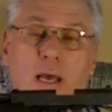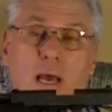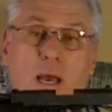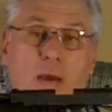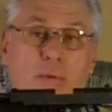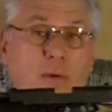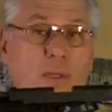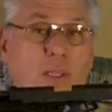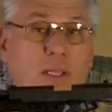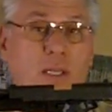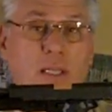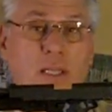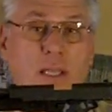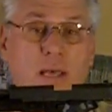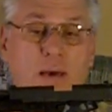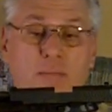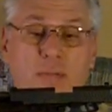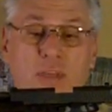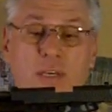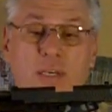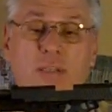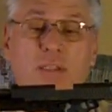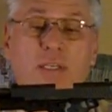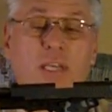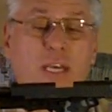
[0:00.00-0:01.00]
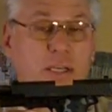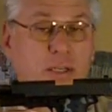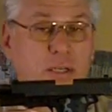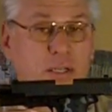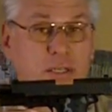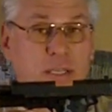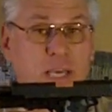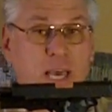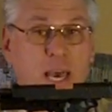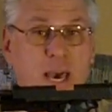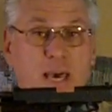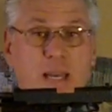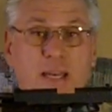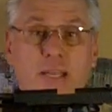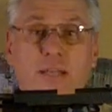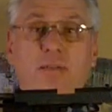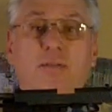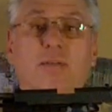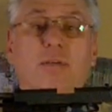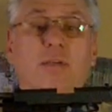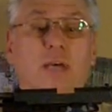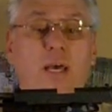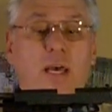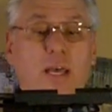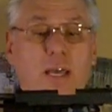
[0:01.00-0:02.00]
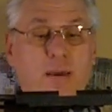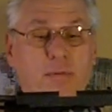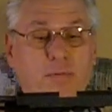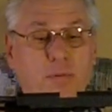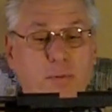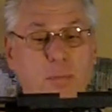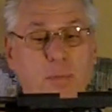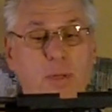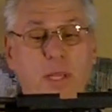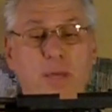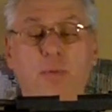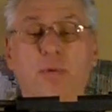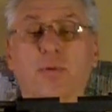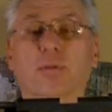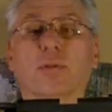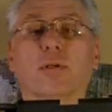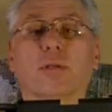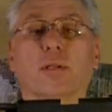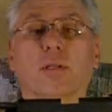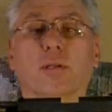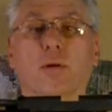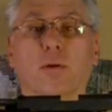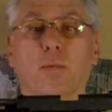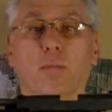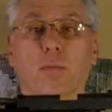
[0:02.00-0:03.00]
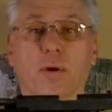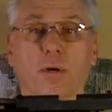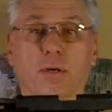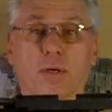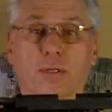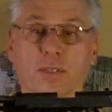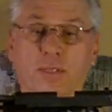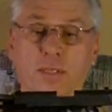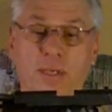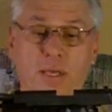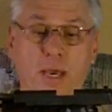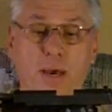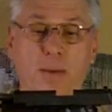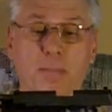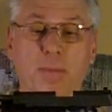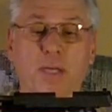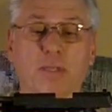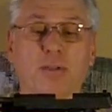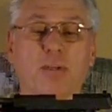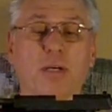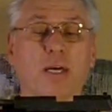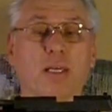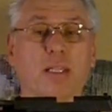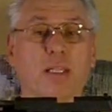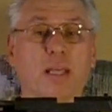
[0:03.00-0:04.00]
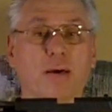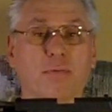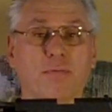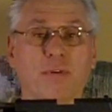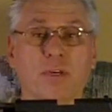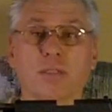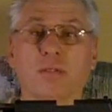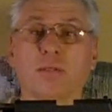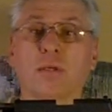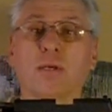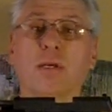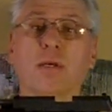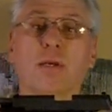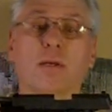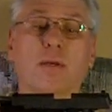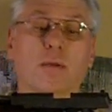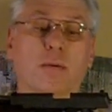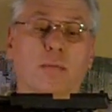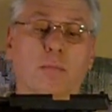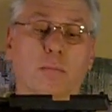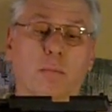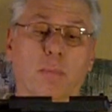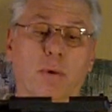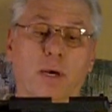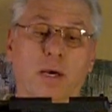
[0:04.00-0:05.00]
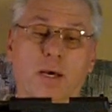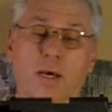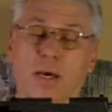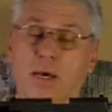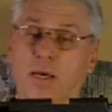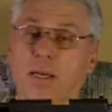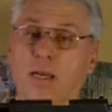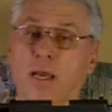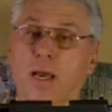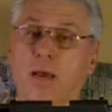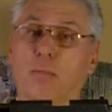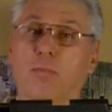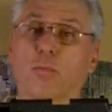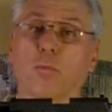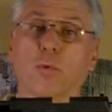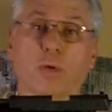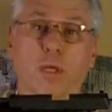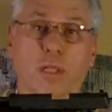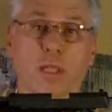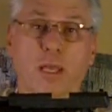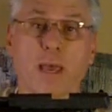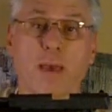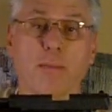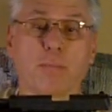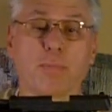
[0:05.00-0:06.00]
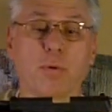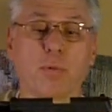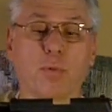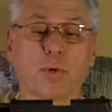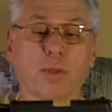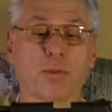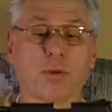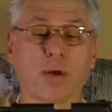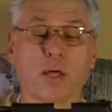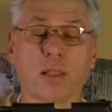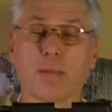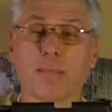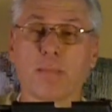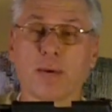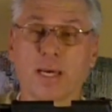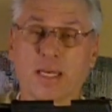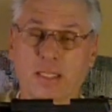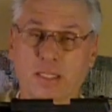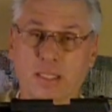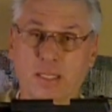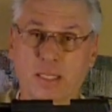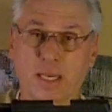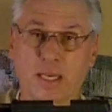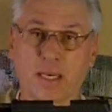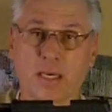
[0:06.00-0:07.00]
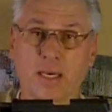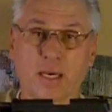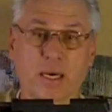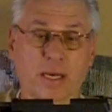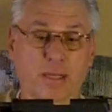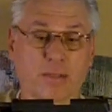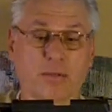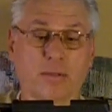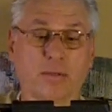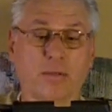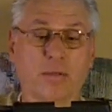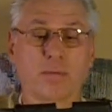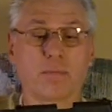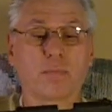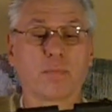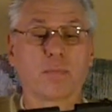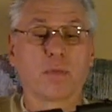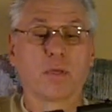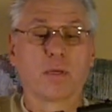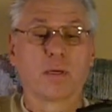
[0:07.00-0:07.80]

I really love this. I just got it. I have to play with it a little more to see how much I love it but I'm real happy with all of my SIG guns.